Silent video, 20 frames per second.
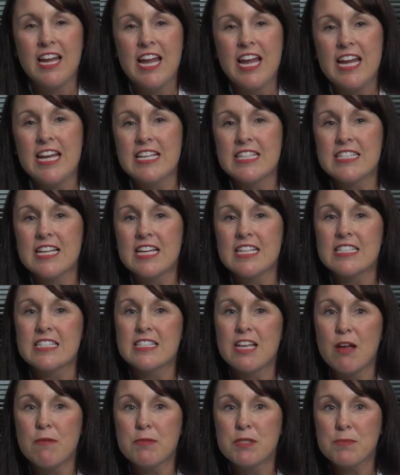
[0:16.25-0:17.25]
It's a
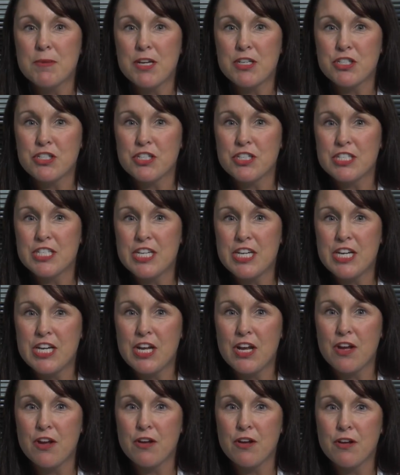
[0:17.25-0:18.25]
subspecialty
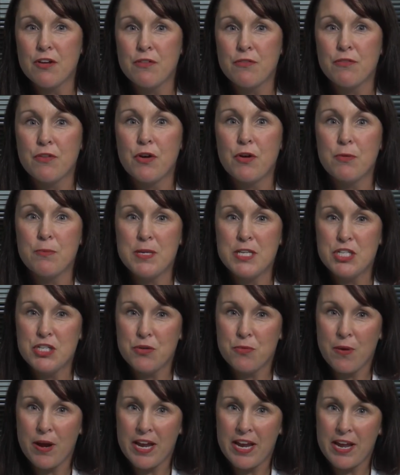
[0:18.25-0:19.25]
of
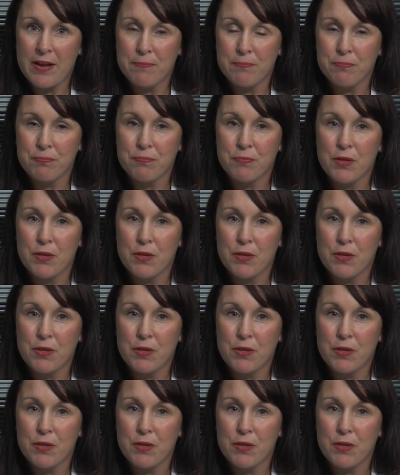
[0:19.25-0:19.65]
OBGYN